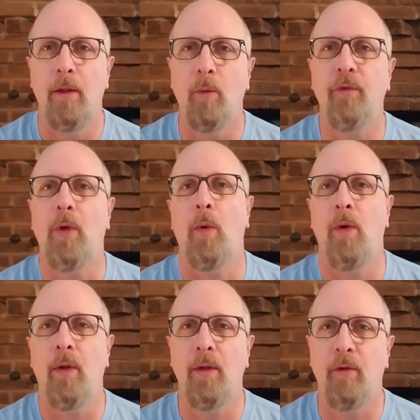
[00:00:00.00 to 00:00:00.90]
what's
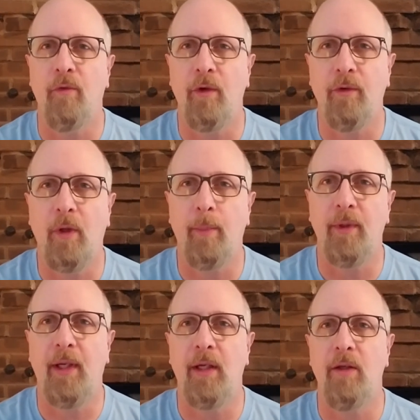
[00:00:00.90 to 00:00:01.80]
going on in the first
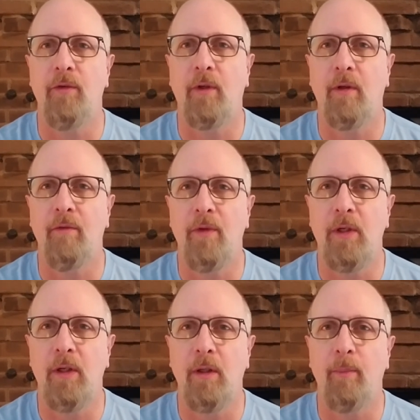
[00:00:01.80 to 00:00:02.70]
couple days of
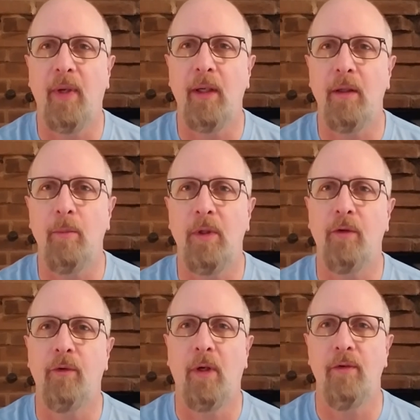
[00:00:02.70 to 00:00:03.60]
the Biden
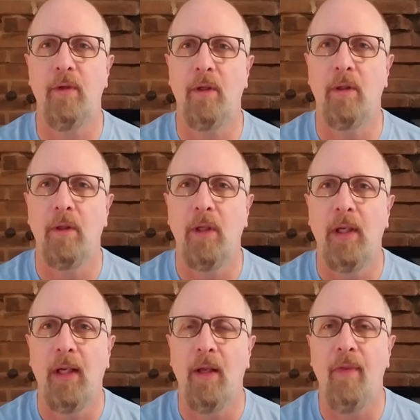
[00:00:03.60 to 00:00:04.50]
administration
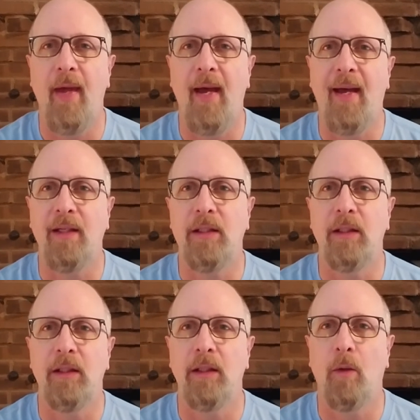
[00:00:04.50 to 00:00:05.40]
that
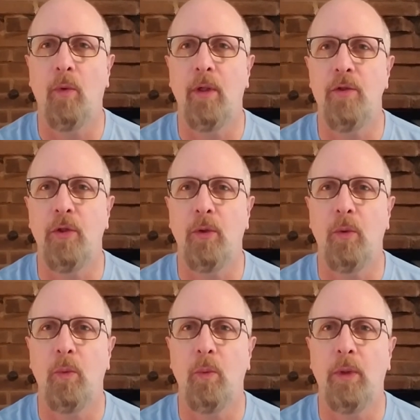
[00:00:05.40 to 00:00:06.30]
I wanted
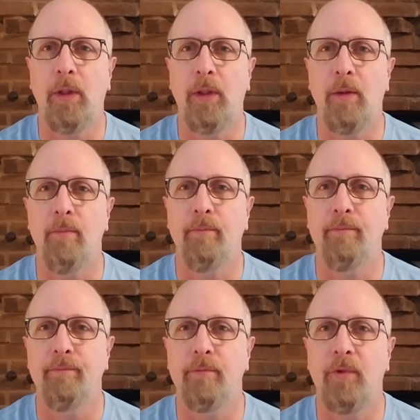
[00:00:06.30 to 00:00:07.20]
to
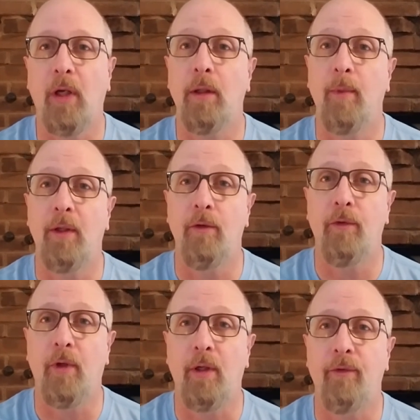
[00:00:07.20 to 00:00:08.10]
document
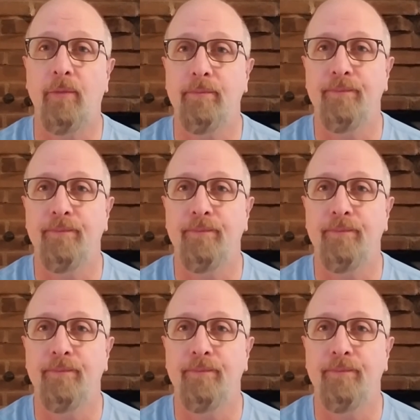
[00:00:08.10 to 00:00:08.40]
these thoughts.